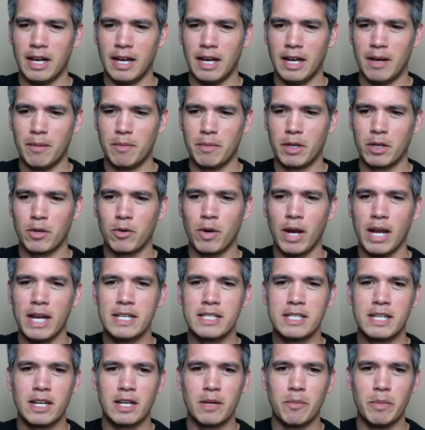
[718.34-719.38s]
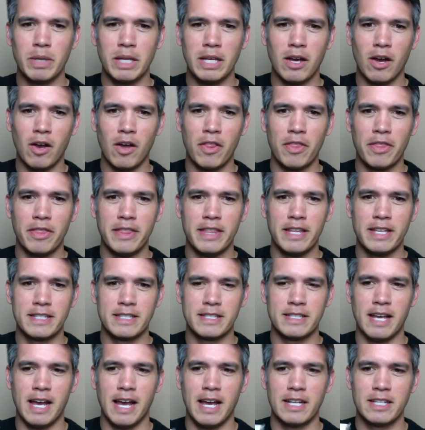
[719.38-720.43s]
Um, the grade's going to be on this
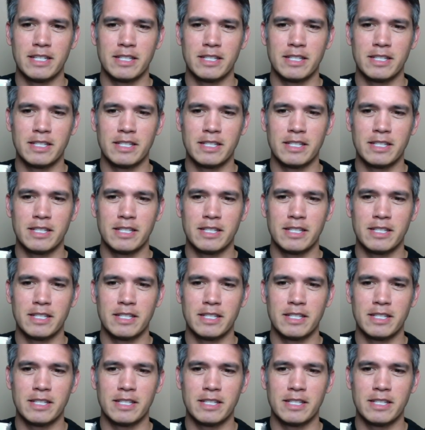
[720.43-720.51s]
side.